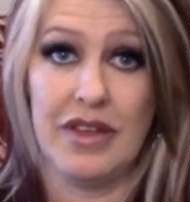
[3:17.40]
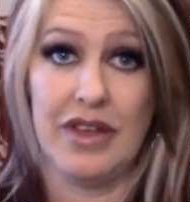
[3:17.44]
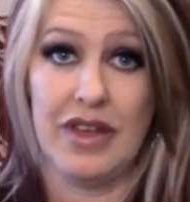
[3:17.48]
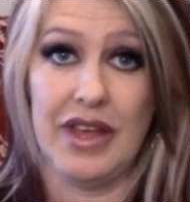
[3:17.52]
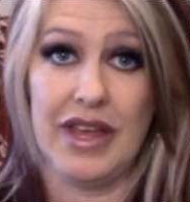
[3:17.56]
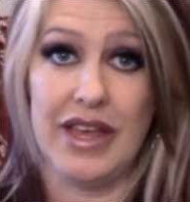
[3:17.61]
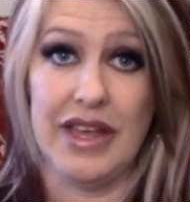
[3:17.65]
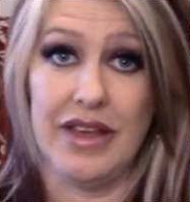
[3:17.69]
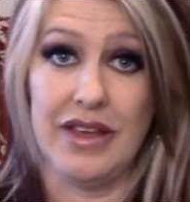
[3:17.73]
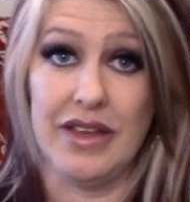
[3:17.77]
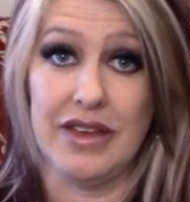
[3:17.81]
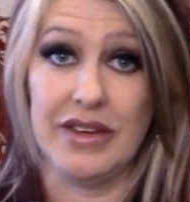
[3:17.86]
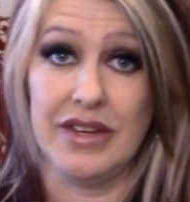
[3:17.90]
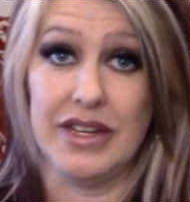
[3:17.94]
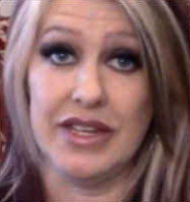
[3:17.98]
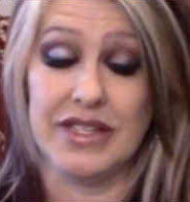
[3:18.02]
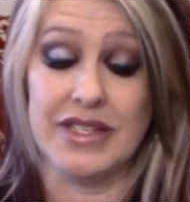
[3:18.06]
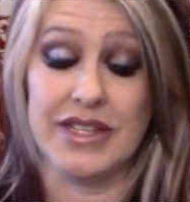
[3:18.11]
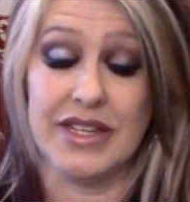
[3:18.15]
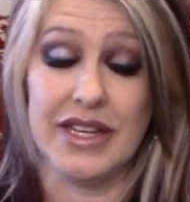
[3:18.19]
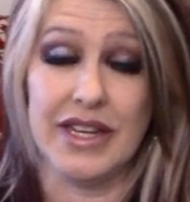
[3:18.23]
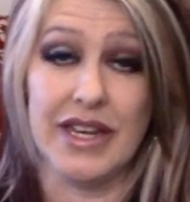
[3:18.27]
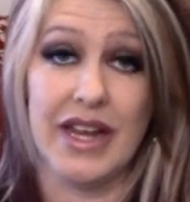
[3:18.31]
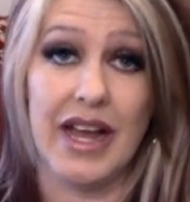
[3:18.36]
And he
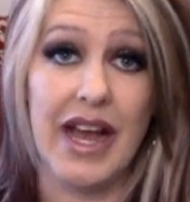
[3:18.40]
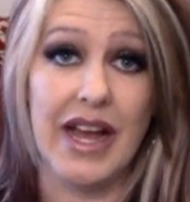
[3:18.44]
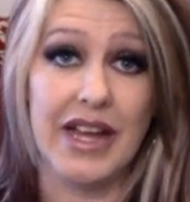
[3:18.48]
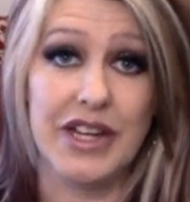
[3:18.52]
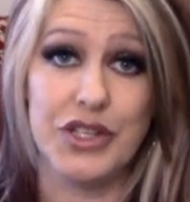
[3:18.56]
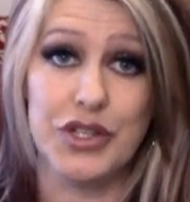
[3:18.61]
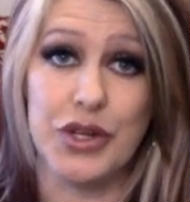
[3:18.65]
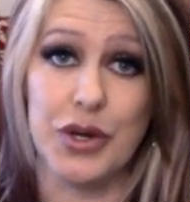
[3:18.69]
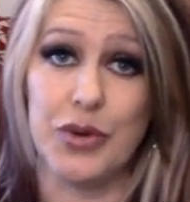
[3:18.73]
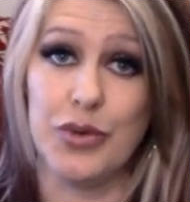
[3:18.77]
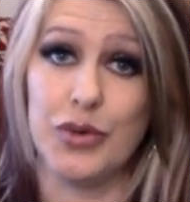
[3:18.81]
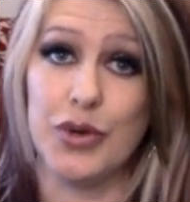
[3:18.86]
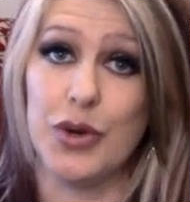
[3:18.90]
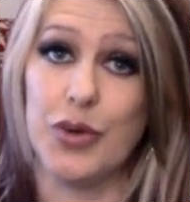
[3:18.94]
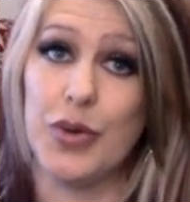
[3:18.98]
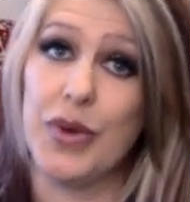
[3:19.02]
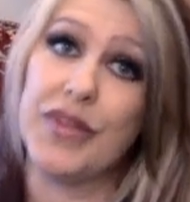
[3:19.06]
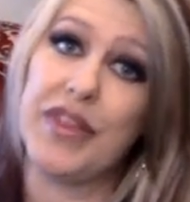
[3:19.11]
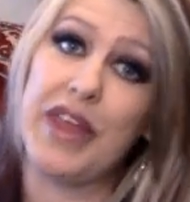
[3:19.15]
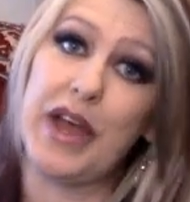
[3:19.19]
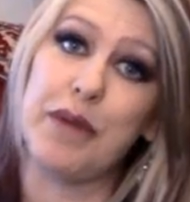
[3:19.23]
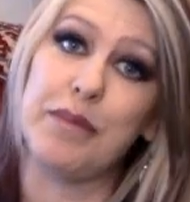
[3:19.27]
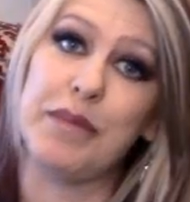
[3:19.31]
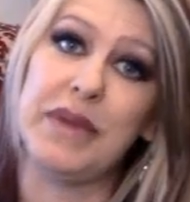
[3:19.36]
said, "I don't know
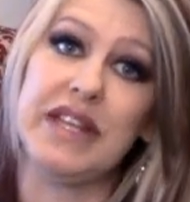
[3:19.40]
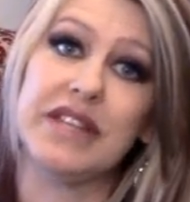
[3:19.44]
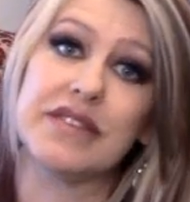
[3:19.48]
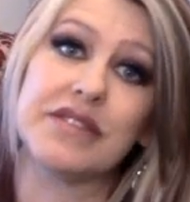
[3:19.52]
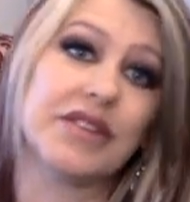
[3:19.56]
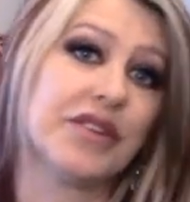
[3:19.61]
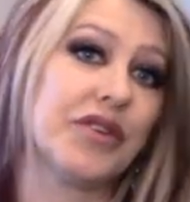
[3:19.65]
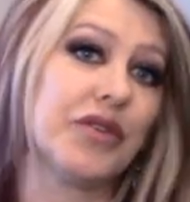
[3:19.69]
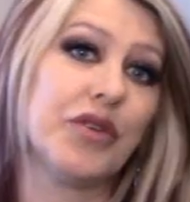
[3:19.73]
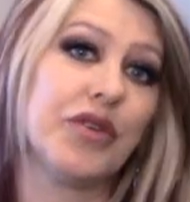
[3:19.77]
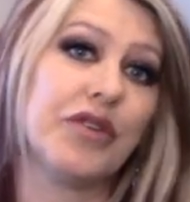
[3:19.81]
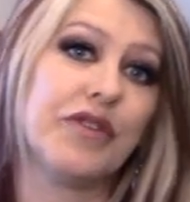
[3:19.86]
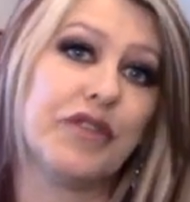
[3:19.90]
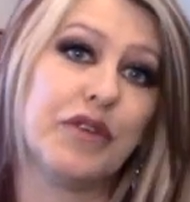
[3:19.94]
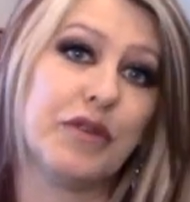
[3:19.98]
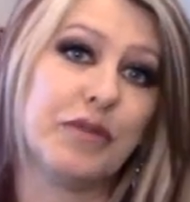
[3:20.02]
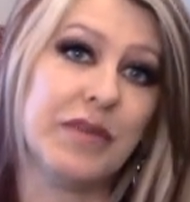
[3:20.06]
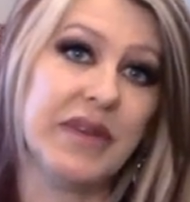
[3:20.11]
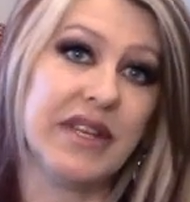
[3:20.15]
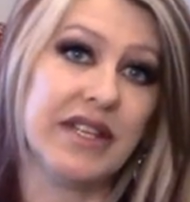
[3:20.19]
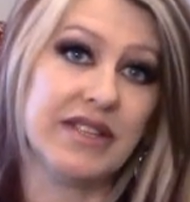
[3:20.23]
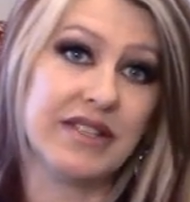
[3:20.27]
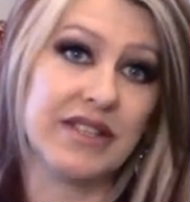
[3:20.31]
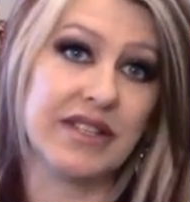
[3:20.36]
what that means. I don't know if it
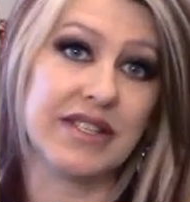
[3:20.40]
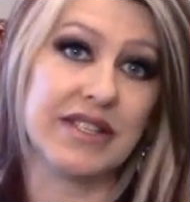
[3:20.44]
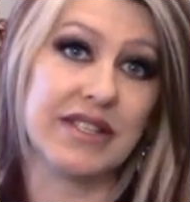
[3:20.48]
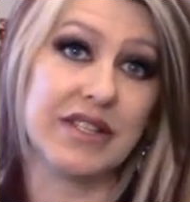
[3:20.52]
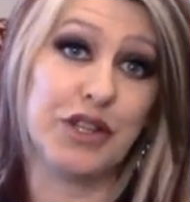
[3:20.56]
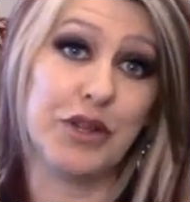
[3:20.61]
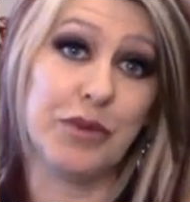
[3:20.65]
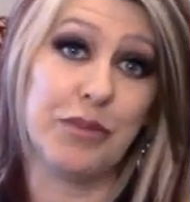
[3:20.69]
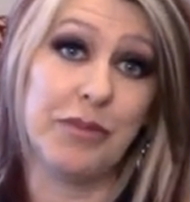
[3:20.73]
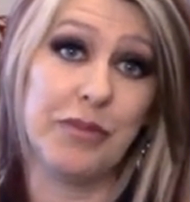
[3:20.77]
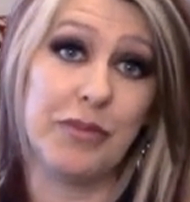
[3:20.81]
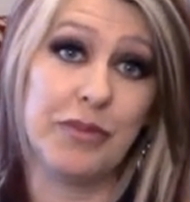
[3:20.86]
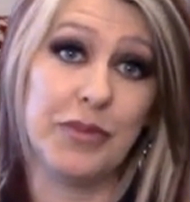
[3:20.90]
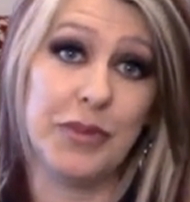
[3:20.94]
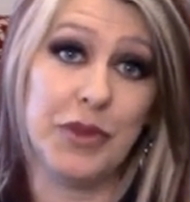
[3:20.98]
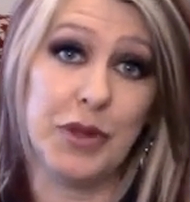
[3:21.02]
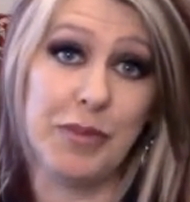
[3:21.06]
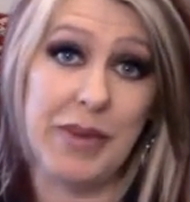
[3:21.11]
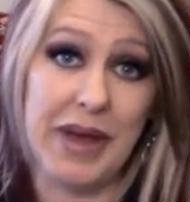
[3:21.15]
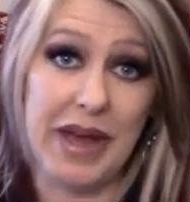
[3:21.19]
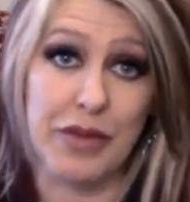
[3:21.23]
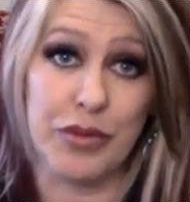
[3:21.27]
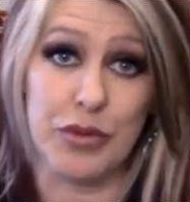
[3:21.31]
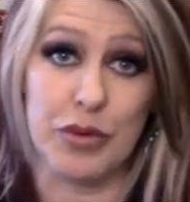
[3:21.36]
means it's the
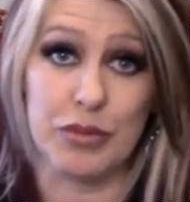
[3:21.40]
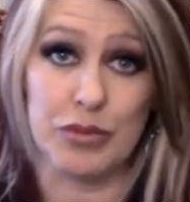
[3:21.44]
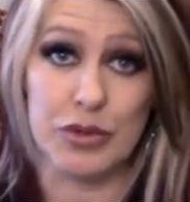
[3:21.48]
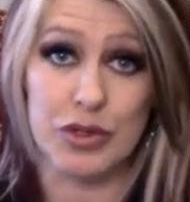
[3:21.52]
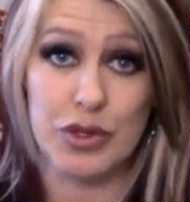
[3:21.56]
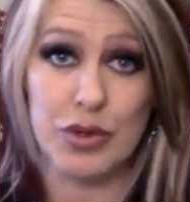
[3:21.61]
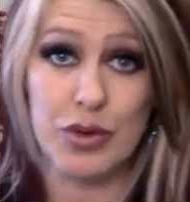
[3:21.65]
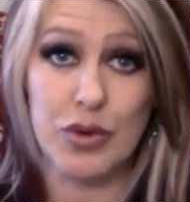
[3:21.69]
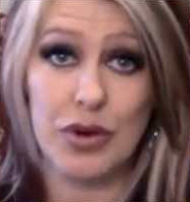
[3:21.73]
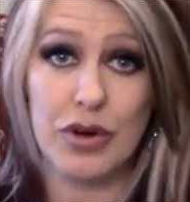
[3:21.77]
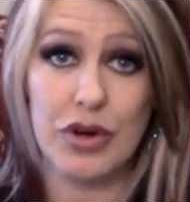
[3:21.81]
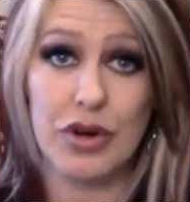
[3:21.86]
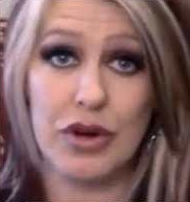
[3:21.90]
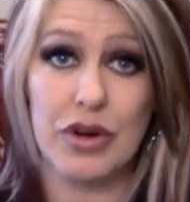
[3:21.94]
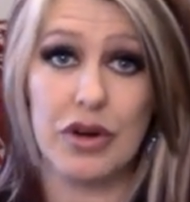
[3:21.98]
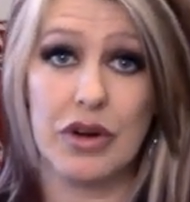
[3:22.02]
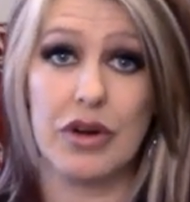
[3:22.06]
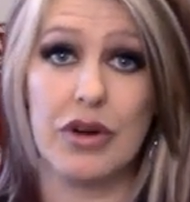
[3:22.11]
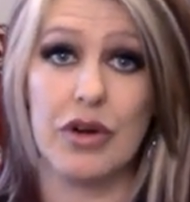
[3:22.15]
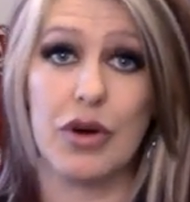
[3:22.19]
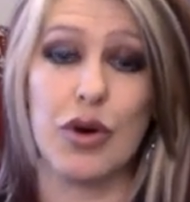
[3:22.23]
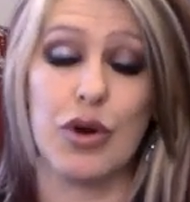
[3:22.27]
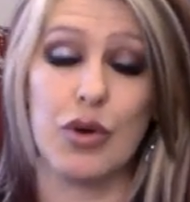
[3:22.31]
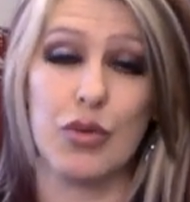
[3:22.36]
bathroom
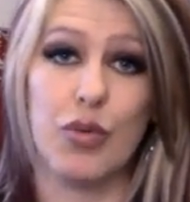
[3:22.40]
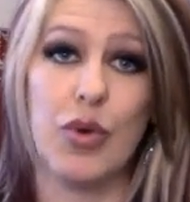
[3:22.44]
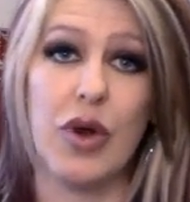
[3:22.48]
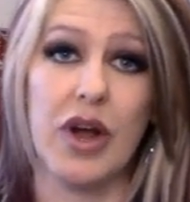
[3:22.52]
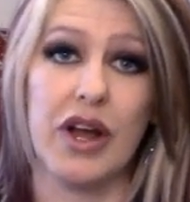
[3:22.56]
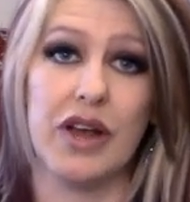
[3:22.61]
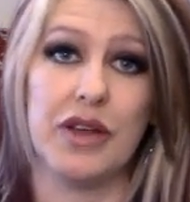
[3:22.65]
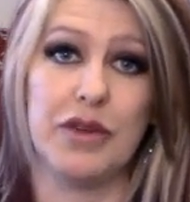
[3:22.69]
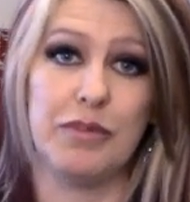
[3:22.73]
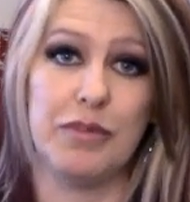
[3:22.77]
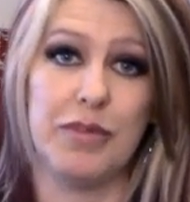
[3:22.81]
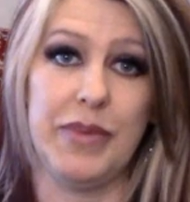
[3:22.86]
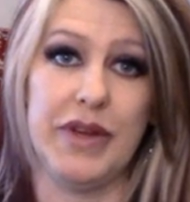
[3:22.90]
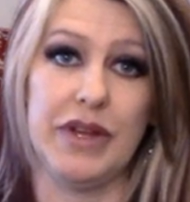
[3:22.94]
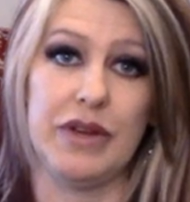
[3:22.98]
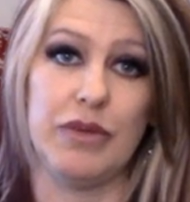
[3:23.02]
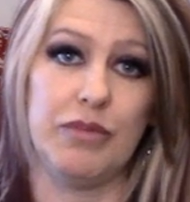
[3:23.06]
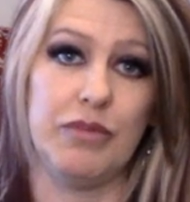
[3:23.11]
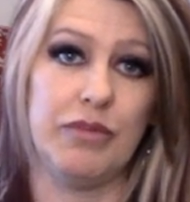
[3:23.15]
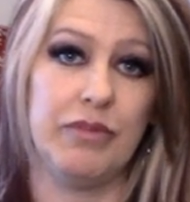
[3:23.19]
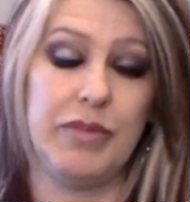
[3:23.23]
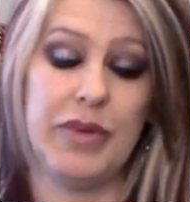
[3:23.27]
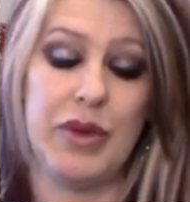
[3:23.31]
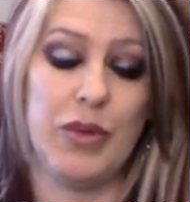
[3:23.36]
door or what,
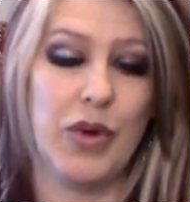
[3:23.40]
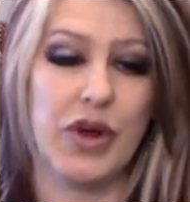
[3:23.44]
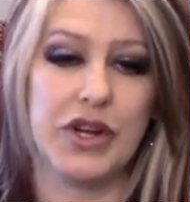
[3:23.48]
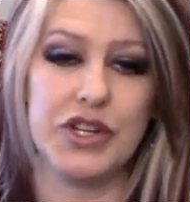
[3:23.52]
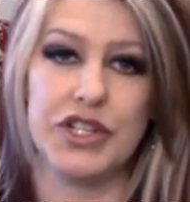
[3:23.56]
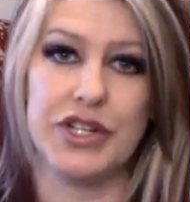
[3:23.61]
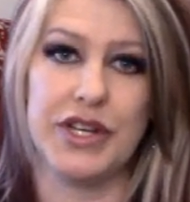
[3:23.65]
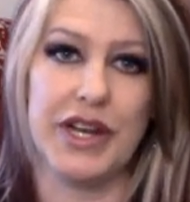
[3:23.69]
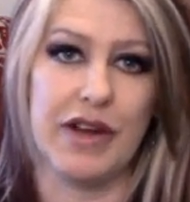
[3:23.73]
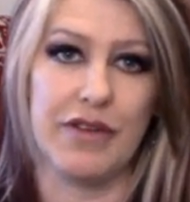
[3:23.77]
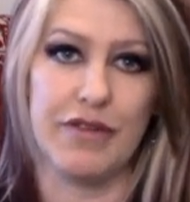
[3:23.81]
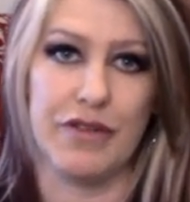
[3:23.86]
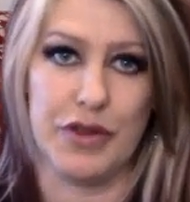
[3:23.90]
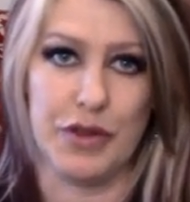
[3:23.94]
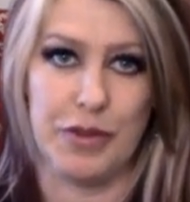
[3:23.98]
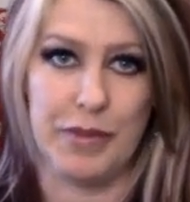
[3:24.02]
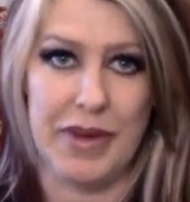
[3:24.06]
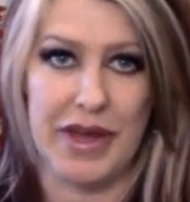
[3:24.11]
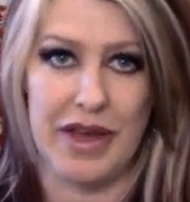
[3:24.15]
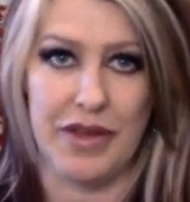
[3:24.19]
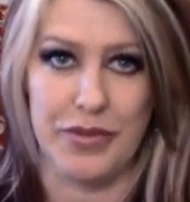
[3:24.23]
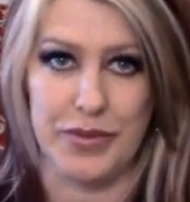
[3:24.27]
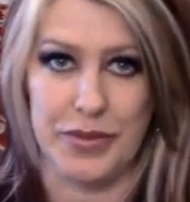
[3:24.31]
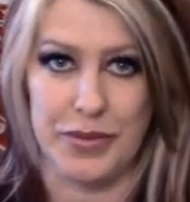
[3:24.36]
but be watching out for the
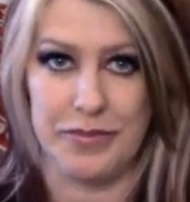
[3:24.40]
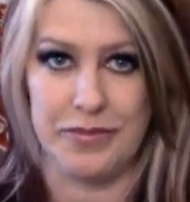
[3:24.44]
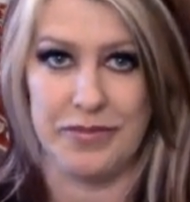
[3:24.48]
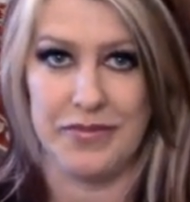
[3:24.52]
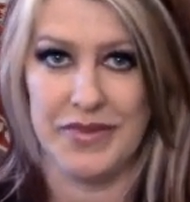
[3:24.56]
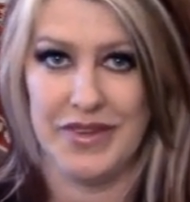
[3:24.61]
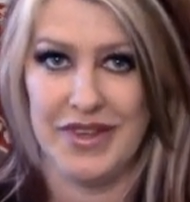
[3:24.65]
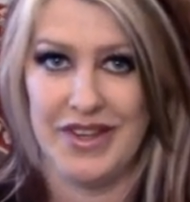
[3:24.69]
bathroom."